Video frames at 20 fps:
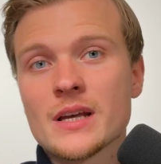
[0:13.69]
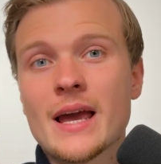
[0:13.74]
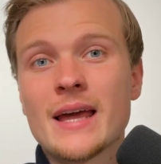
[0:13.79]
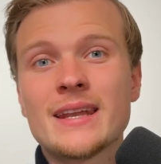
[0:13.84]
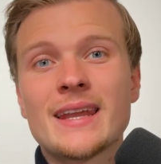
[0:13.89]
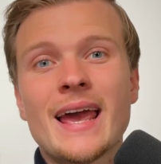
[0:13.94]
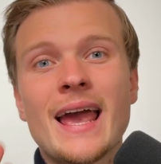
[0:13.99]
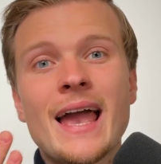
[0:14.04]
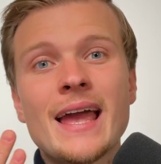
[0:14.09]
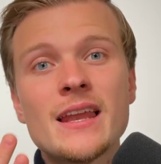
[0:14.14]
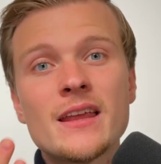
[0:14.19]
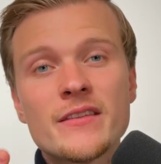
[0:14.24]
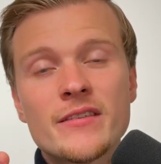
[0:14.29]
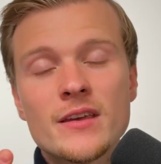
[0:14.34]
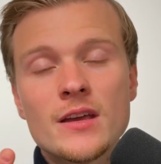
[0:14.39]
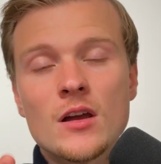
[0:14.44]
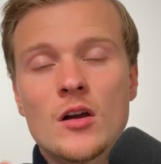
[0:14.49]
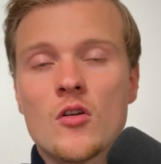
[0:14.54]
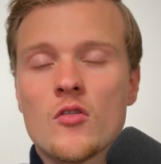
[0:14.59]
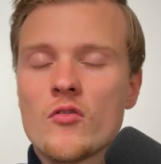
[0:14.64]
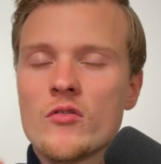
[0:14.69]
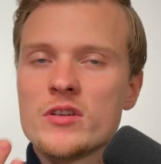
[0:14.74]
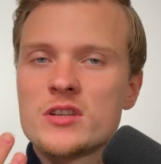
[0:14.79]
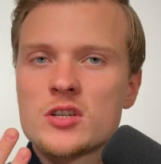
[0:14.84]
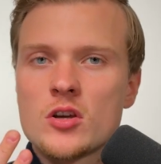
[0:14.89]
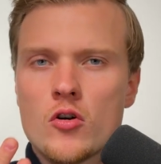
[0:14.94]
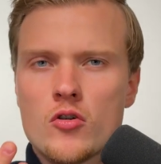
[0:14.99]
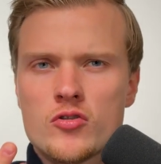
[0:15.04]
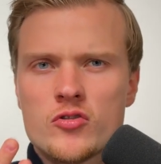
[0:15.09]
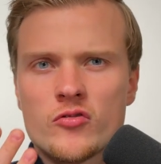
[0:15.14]
and anything
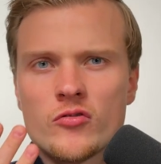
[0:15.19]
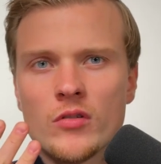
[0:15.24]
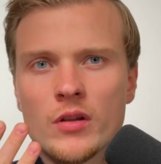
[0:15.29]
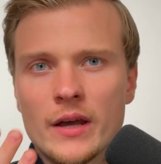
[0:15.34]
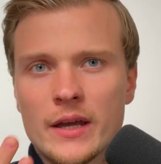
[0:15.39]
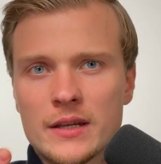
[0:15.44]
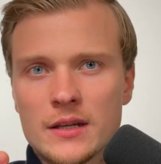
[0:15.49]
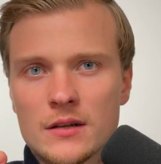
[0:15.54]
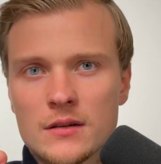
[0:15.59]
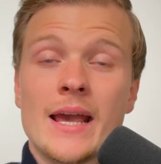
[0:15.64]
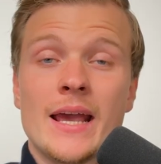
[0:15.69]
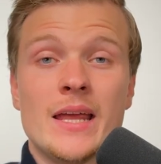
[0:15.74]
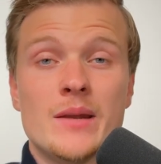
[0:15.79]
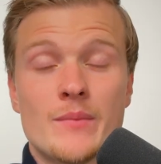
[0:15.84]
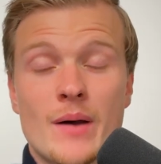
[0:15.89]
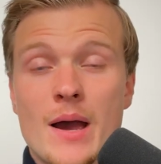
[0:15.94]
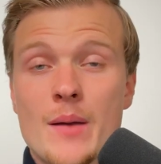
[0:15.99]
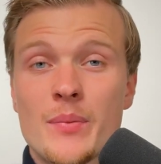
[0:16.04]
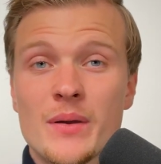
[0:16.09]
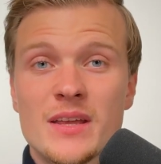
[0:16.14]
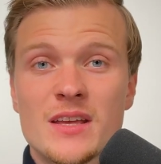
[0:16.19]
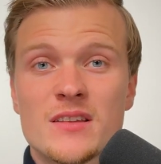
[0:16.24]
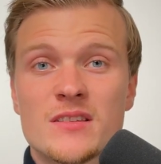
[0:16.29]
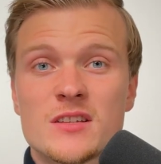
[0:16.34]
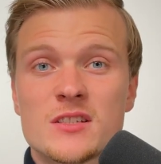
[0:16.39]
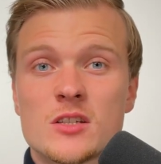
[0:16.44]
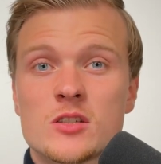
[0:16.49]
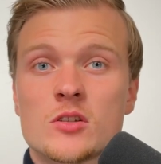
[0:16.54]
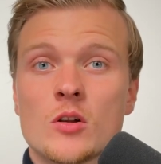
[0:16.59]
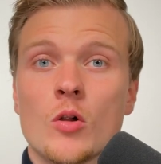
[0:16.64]
research related. In my opinion,
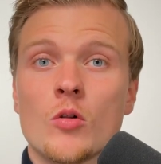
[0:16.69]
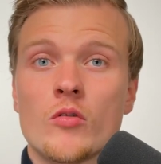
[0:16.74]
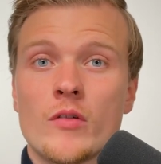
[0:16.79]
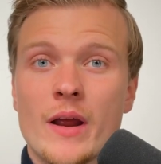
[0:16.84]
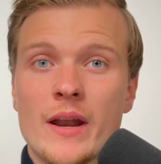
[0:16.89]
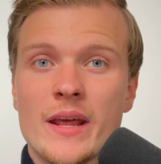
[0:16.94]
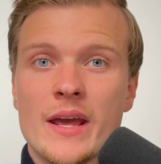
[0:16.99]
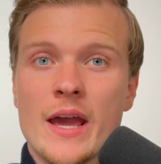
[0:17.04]
this is already